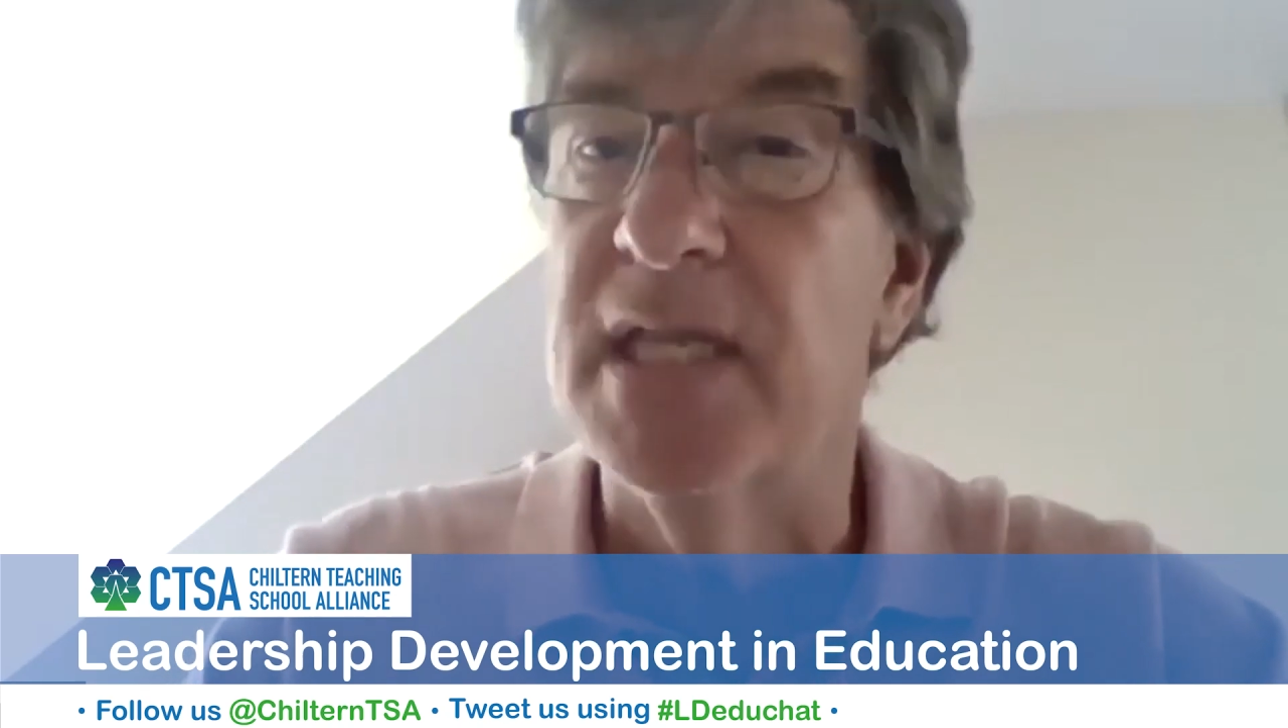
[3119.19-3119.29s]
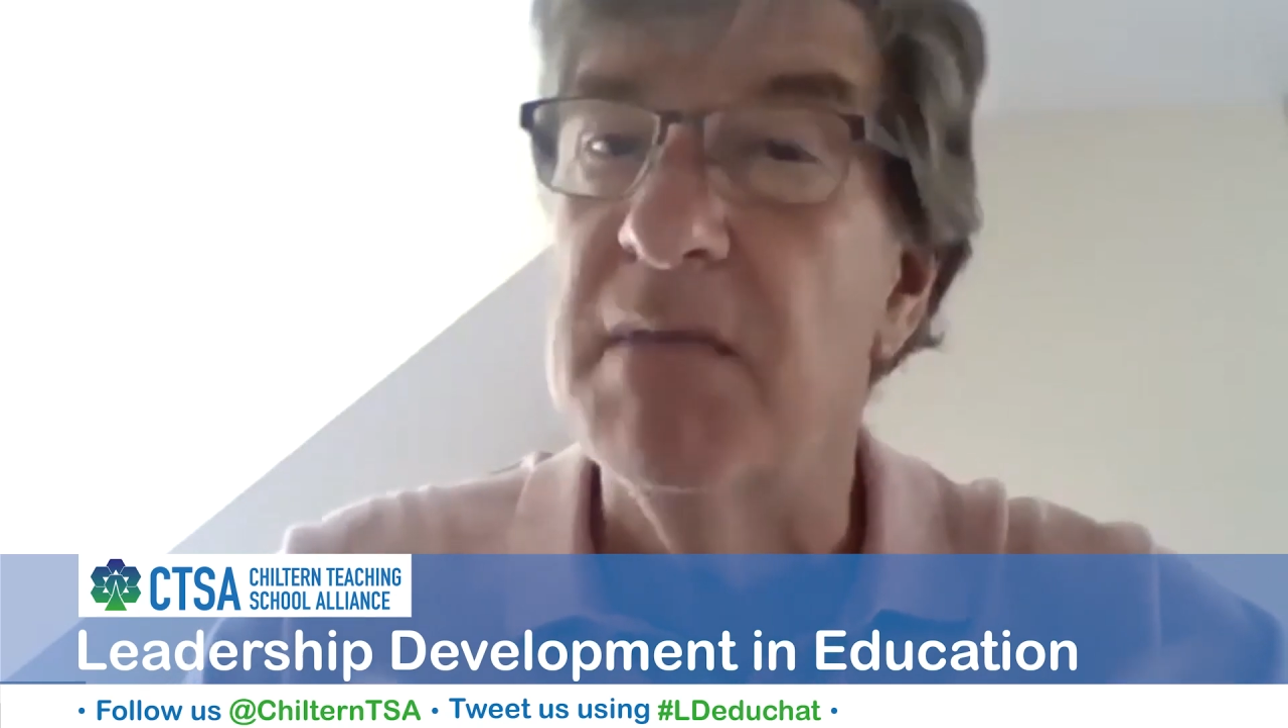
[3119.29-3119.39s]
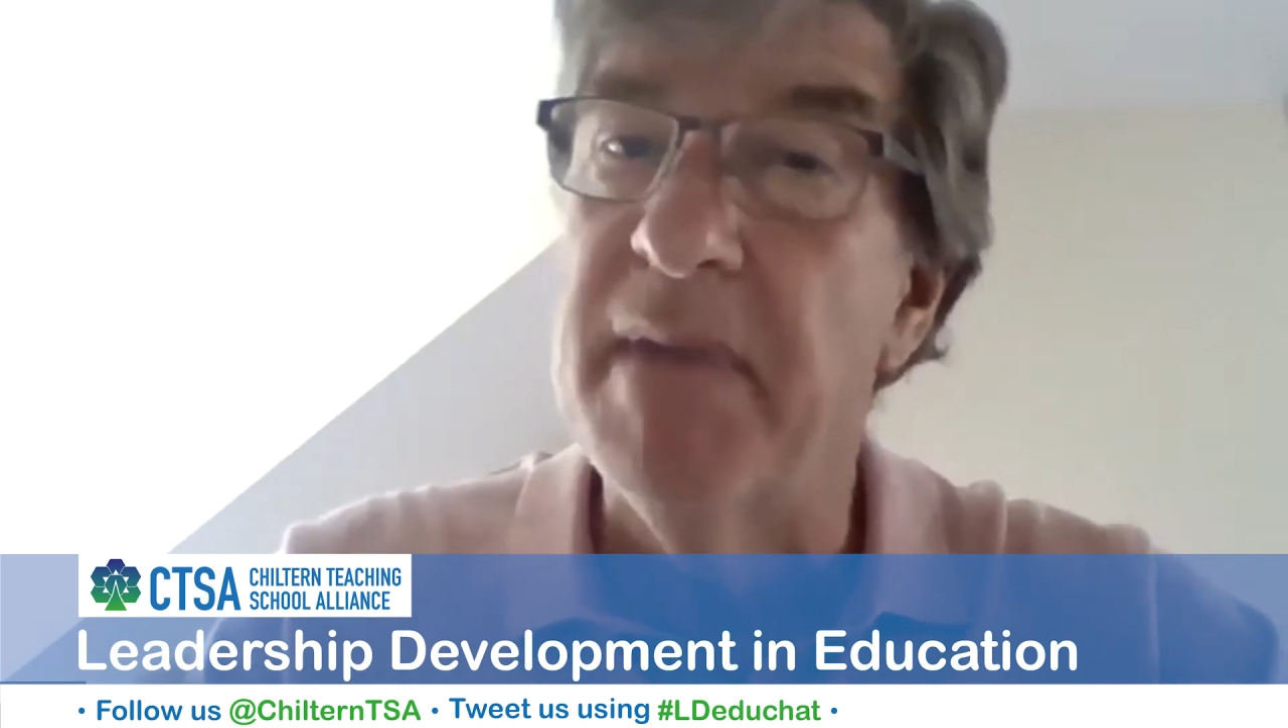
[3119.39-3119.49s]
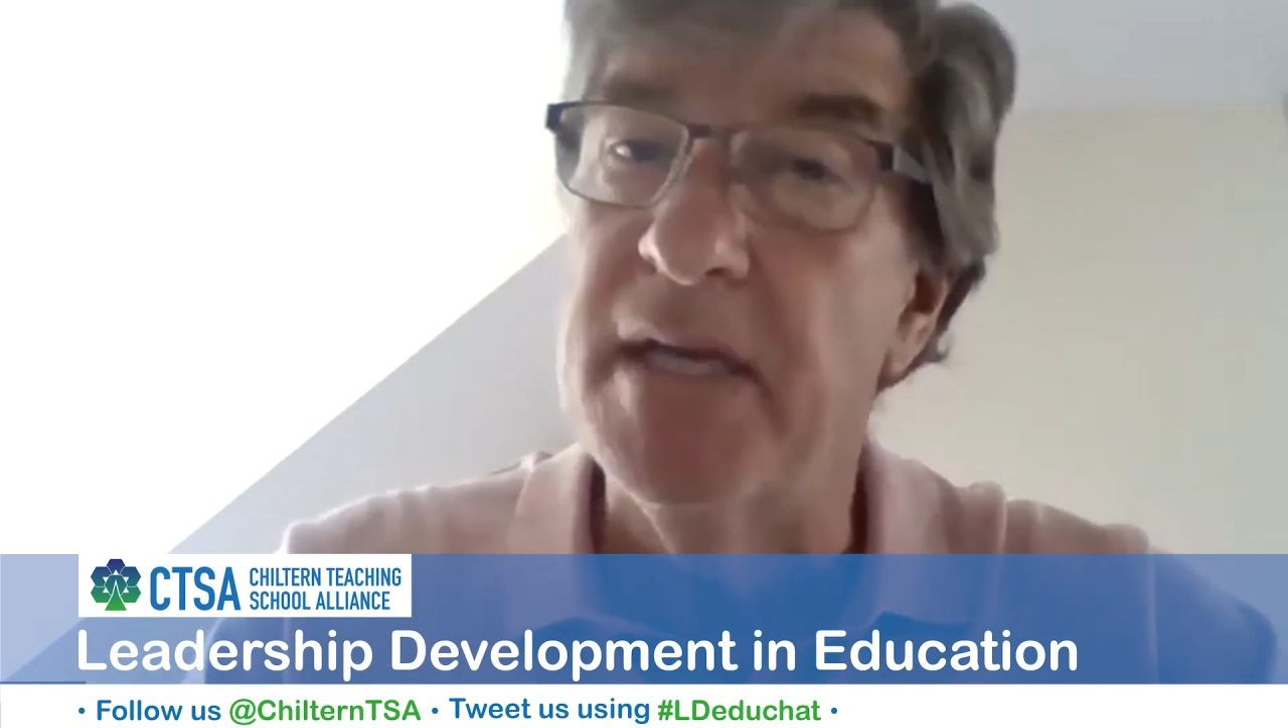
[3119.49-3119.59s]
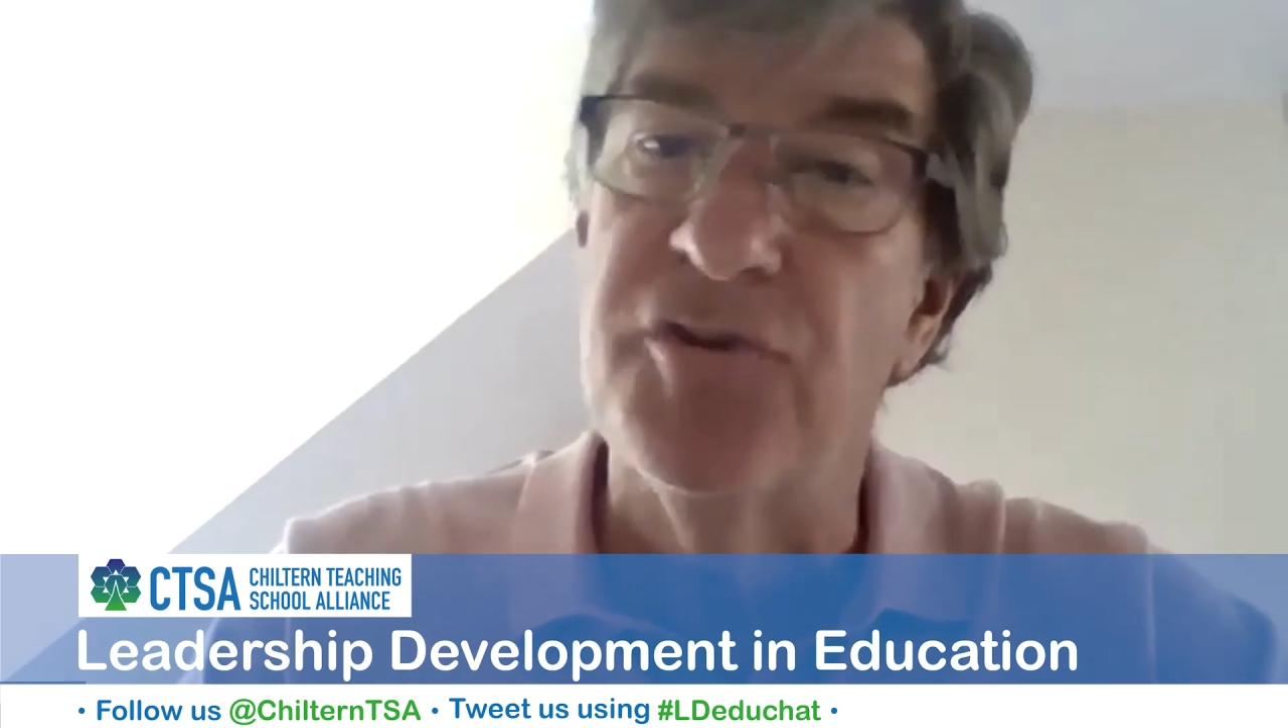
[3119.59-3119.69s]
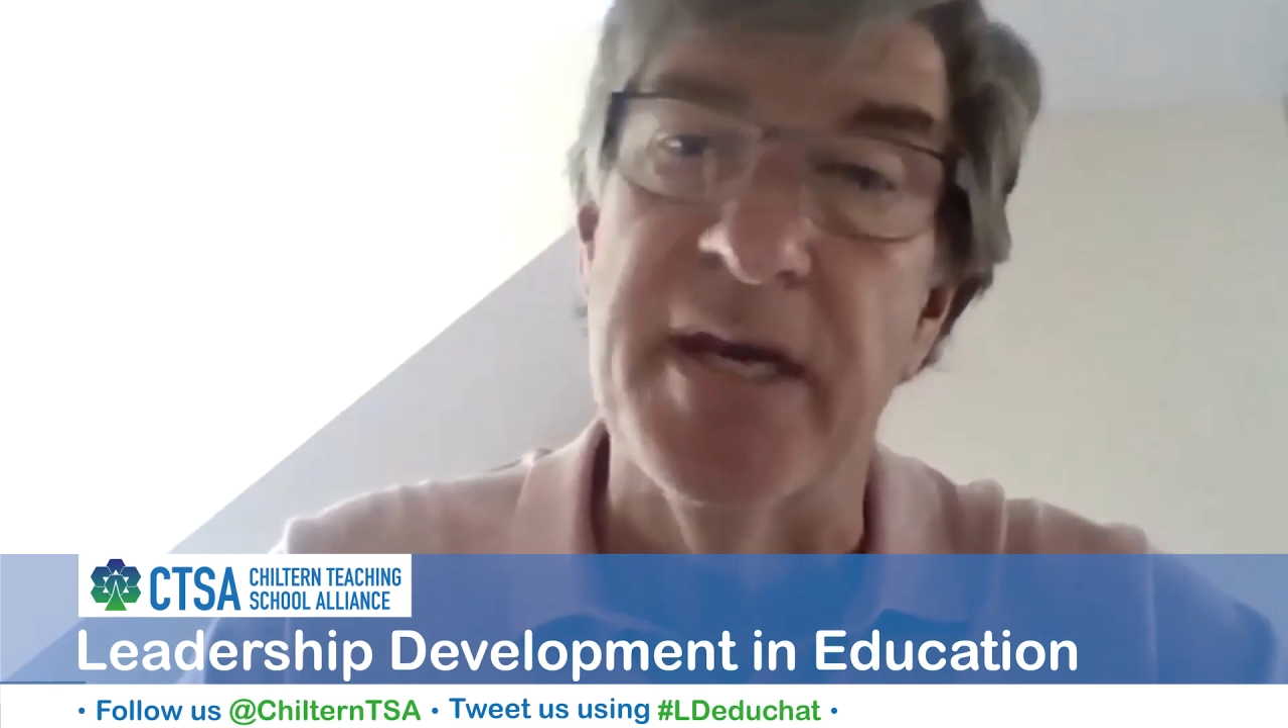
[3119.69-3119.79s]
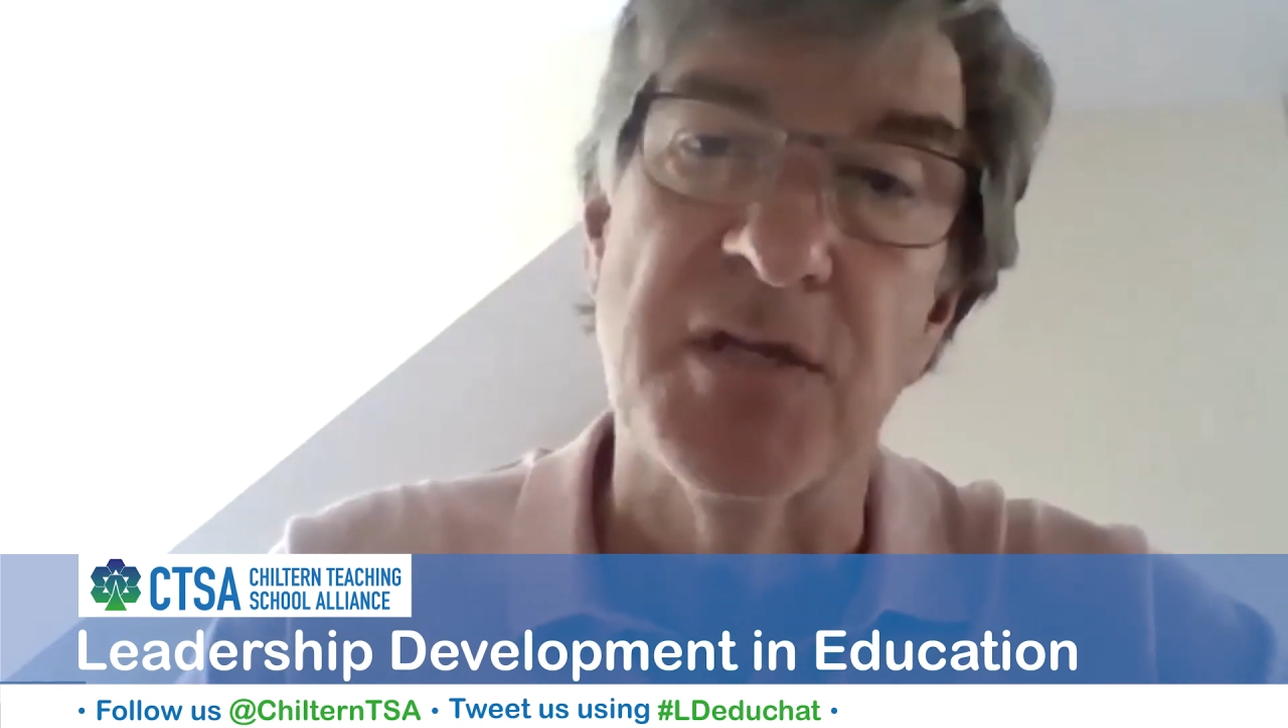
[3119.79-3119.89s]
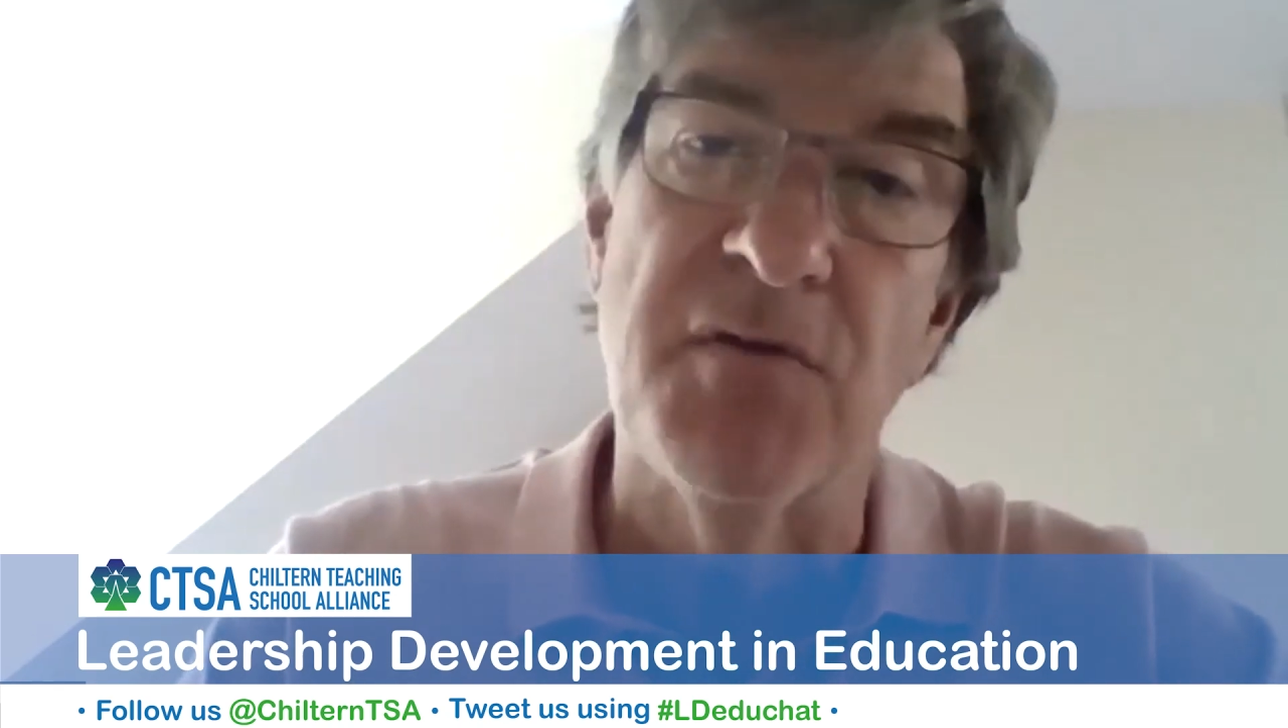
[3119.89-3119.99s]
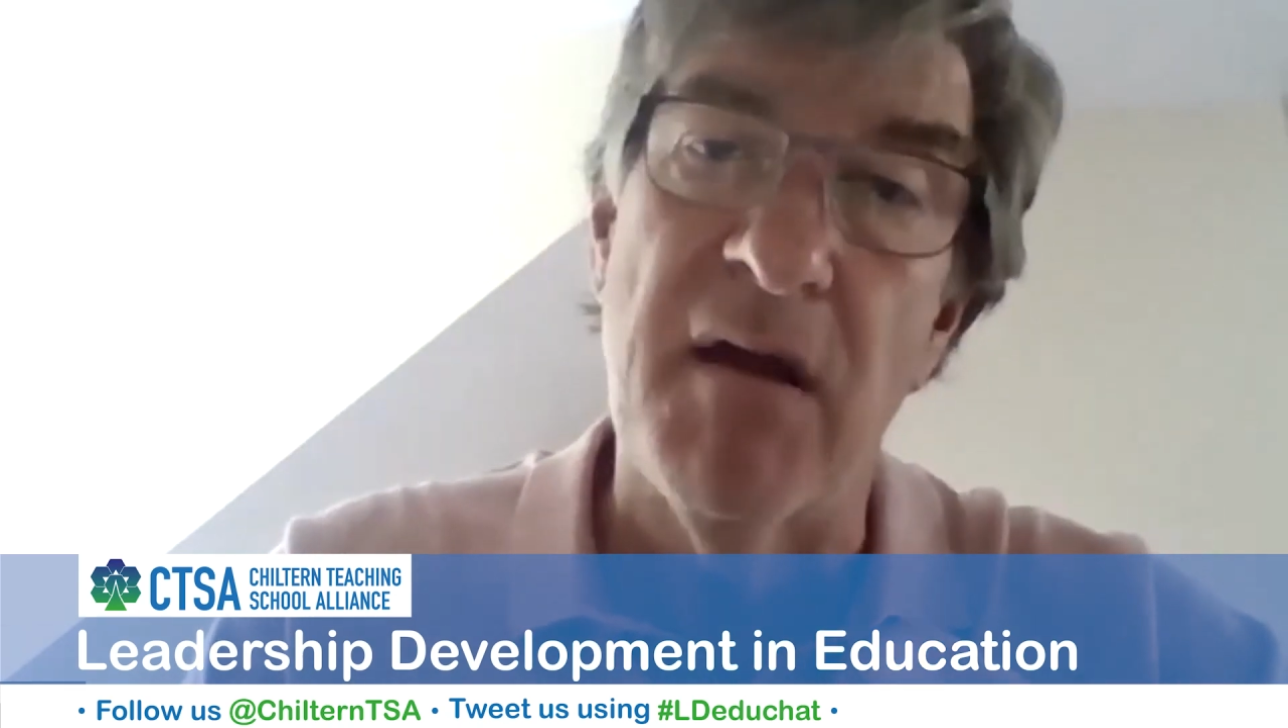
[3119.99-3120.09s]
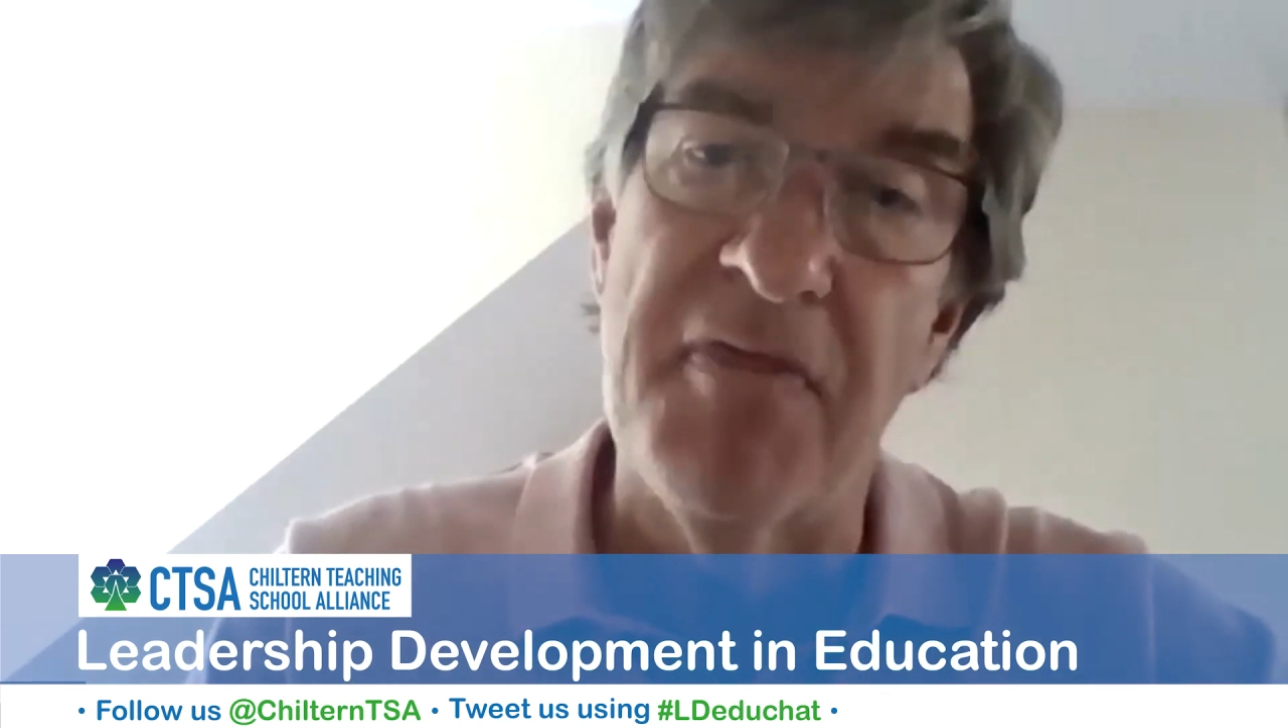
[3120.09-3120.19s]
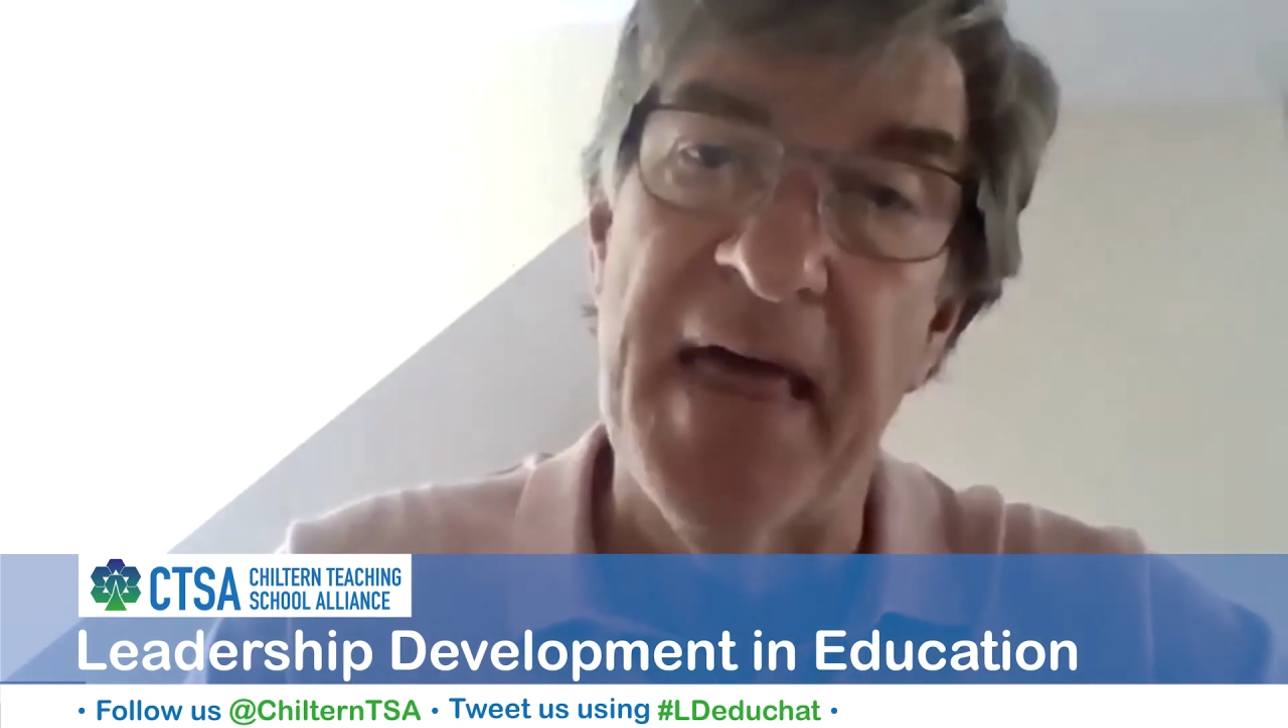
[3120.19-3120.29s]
and the mentoring is around